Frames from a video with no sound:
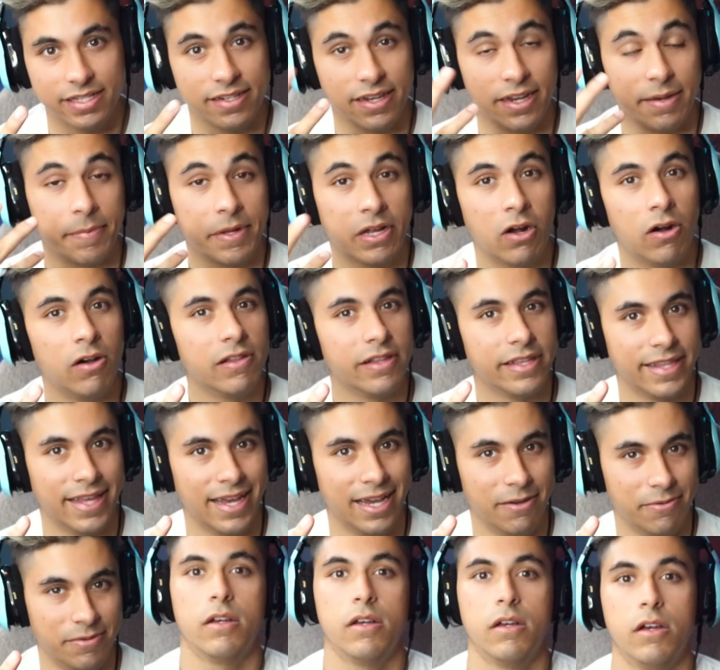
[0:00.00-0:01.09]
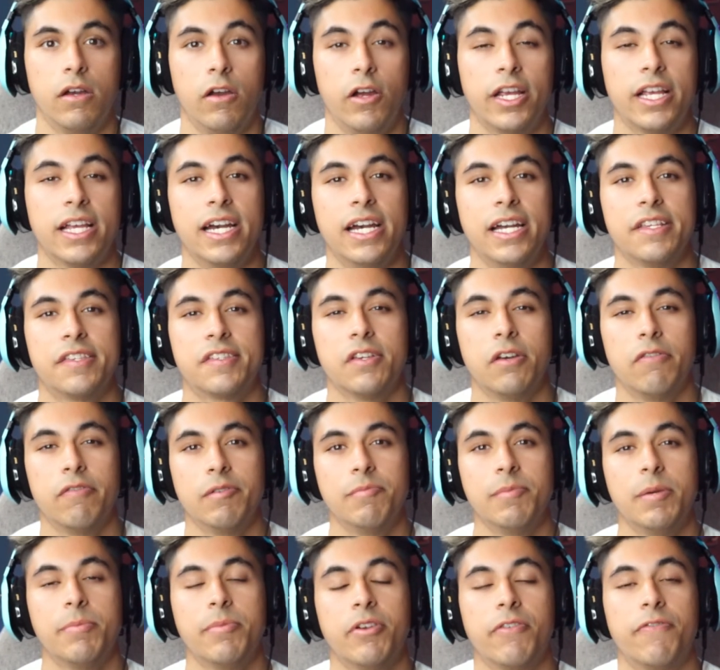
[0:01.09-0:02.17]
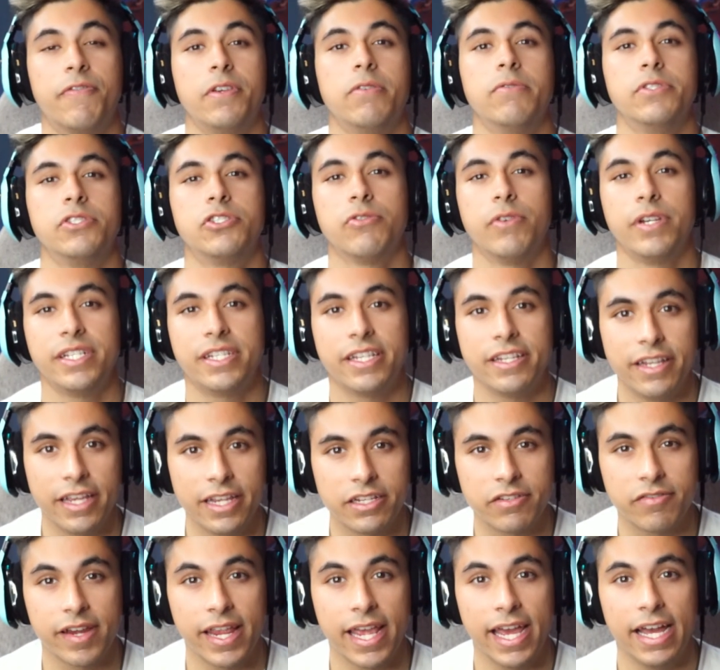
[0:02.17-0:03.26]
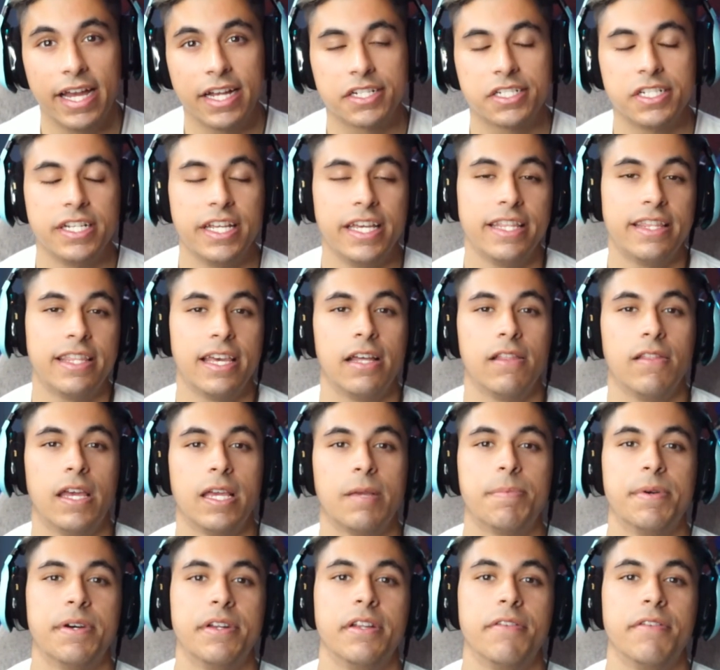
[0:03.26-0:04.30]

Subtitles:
I'm calling that one. All right, guys. So remember, if you enjoyed today's reaction, hit that like button.